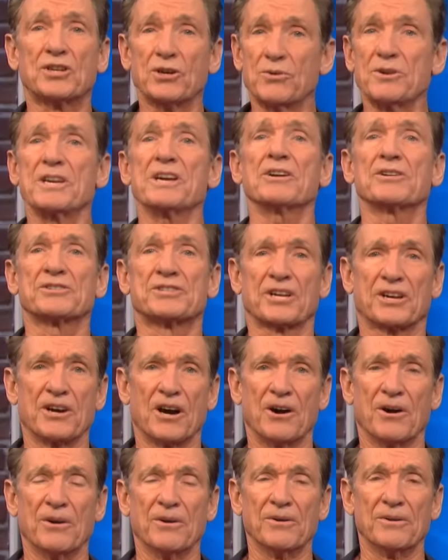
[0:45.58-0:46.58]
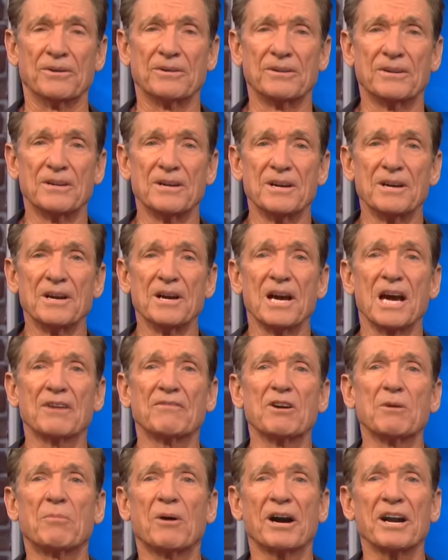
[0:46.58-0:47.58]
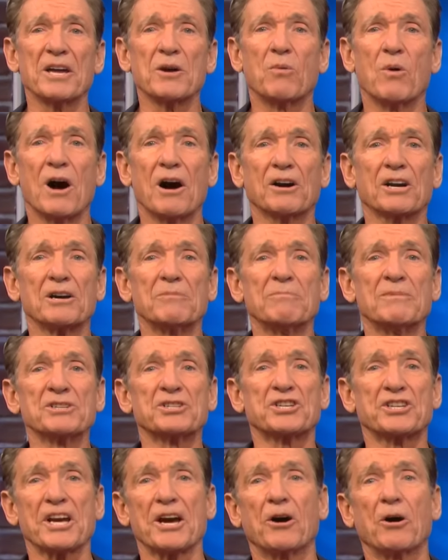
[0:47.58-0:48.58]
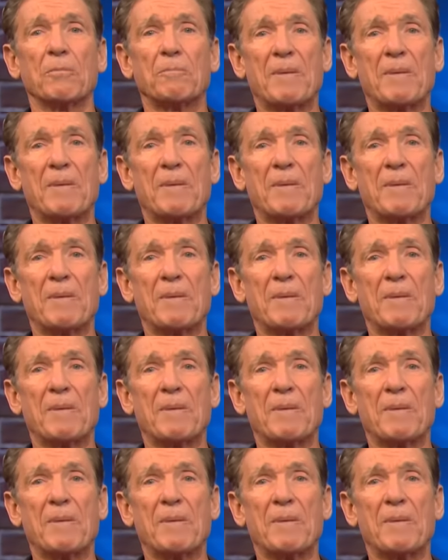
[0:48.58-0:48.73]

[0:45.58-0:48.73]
two years ago. Everybody welcome Michelle